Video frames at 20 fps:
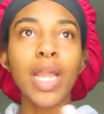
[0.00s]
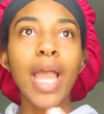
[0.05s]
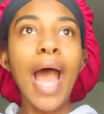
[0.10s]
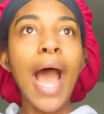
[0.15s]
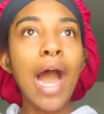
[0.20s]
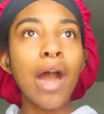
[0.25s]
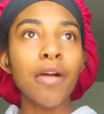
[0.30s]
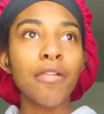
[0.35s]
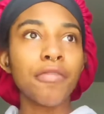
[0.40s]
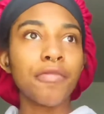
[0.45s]

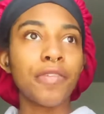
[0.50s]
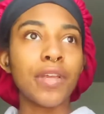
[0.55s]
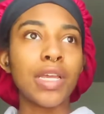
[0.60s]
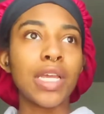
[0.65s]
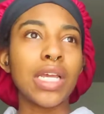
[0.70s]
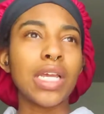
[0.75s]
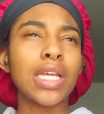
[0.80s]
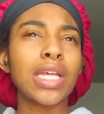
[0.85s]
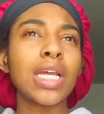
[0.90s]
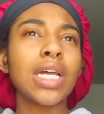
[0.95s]

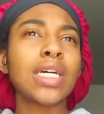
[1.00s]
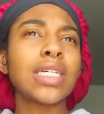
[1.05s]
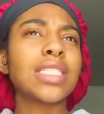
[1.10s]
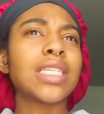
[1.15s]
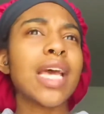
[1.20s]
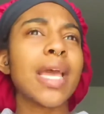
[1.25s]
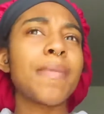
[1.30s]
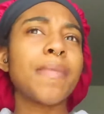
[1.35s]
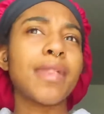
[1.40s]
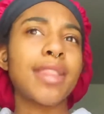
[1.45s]
outfit
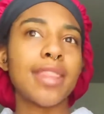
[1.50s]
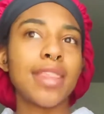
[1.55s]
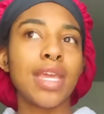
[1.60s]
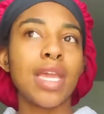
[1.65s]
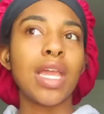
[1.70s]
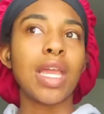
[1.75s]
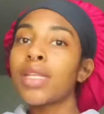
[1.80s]
type of thing.